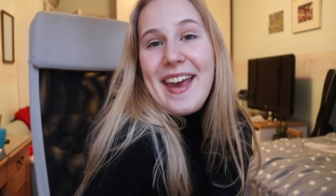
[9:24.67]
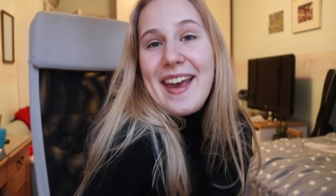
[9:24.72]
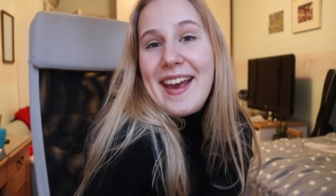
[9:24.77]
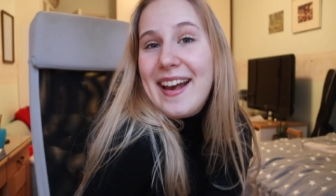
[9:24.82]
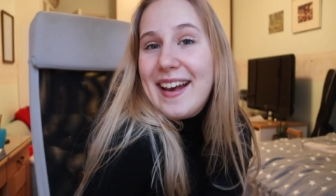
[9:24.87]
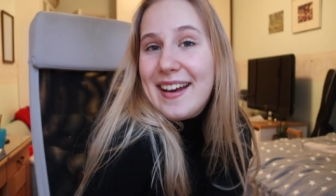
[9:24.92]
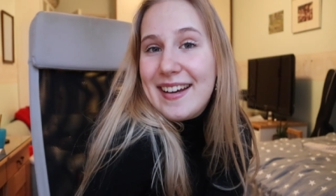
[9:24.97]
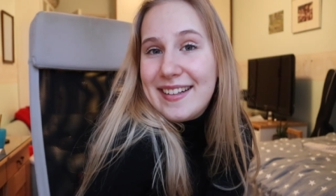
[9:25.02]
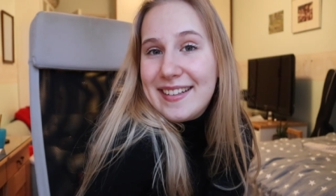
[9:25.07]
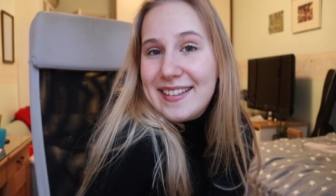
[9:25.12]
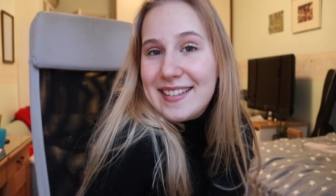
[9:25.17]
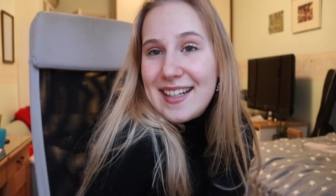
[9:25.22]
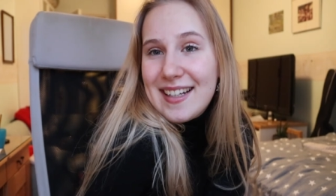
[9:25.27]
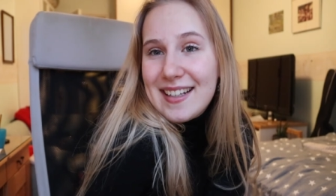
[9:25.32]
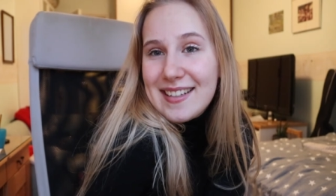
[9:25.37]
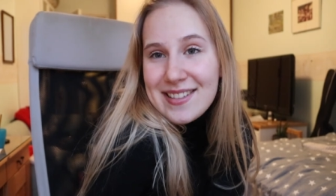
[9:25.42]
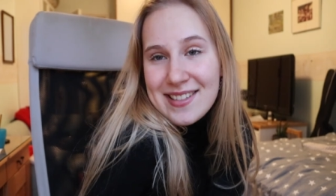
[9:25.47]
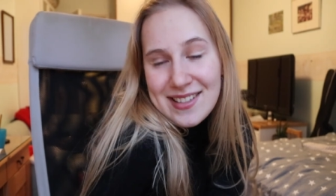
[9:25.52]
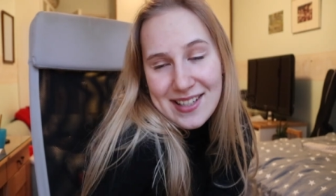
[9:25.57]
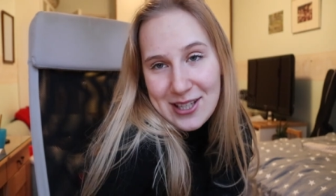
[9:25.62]
and
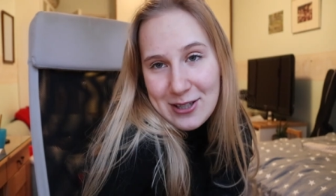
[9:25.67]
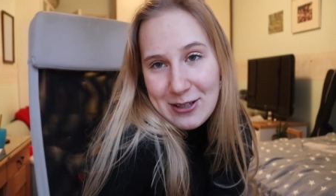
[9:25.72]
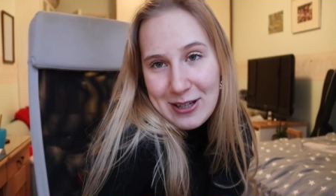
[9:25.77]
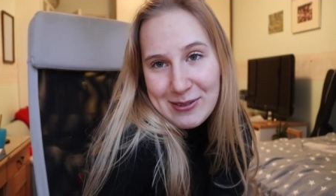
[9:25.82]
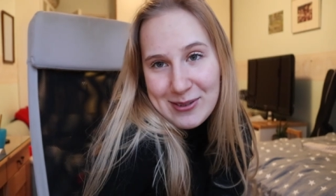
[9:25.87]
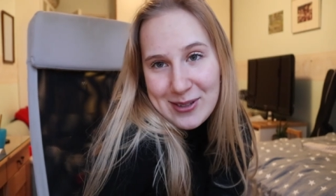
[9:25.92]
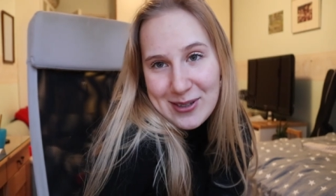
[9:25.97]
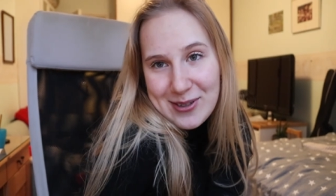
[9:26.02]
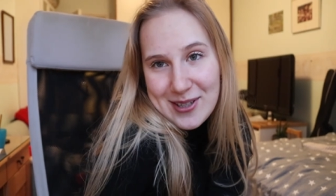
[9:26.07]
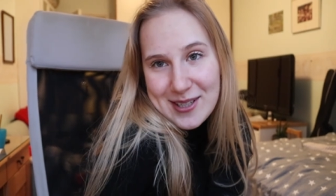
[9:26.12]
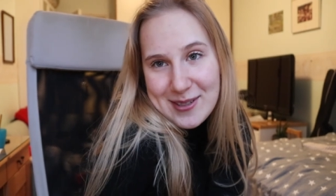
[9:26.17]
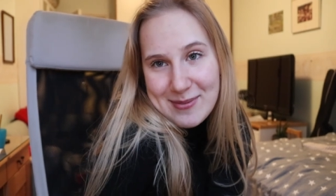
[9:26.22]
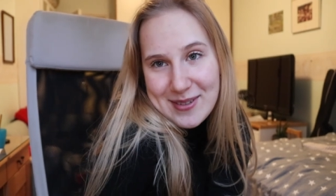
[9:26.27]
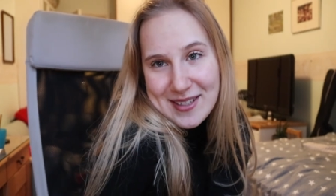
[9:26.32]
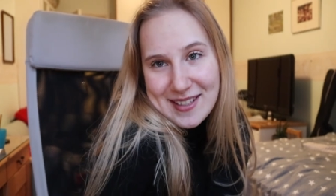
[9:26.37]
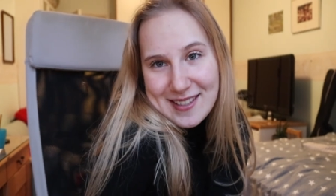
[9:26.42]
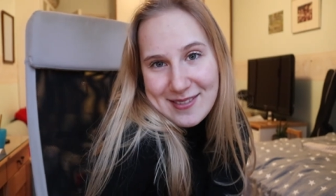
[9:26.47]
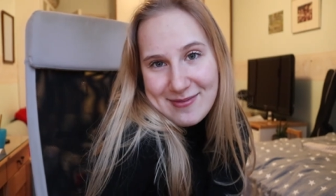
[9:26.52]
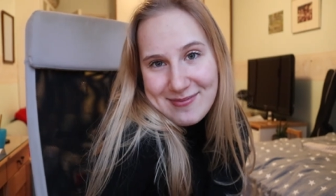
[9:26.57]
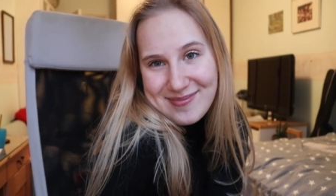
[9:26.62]
I'll see you after
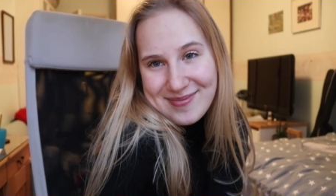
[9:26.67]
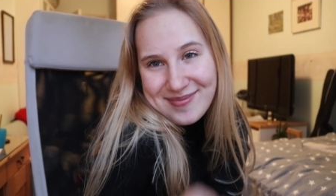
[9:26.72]
Christmas.